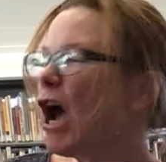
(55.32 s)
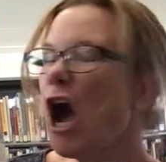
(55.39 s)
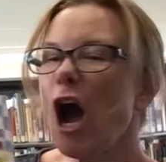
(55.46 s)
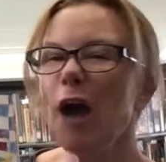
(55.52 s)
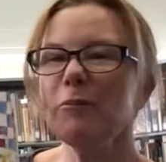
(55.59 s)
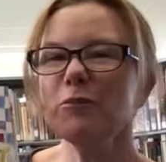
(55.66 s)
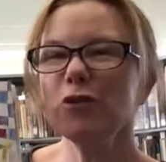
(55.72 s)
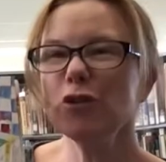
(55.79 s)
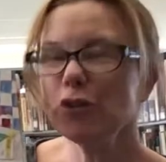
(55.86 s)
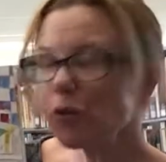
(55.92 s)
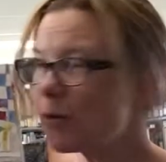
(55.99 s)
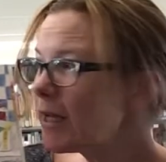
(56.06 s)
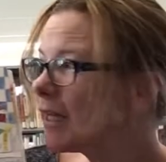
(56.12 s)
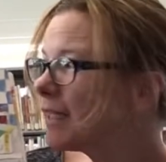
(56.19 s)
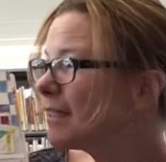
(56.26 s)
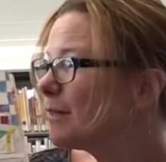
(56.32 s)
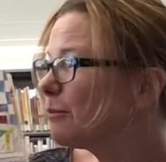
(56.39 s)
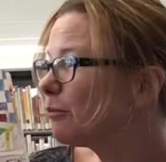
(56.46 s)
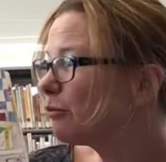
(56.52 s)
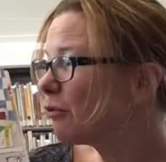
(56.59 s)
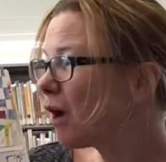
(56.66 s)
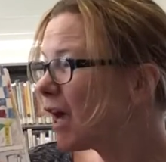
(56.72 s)
I'm doing a
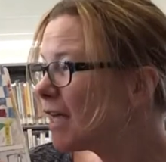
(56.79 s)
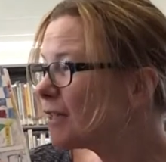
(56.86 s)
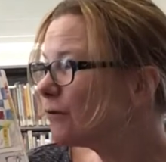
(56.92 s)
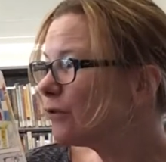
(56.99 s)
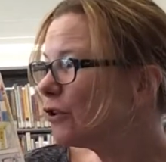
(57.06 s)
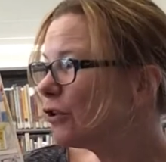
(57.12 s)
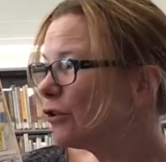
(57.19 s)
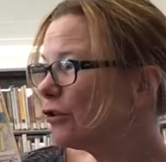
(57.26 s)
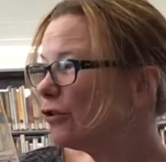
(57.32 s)
surprise for you.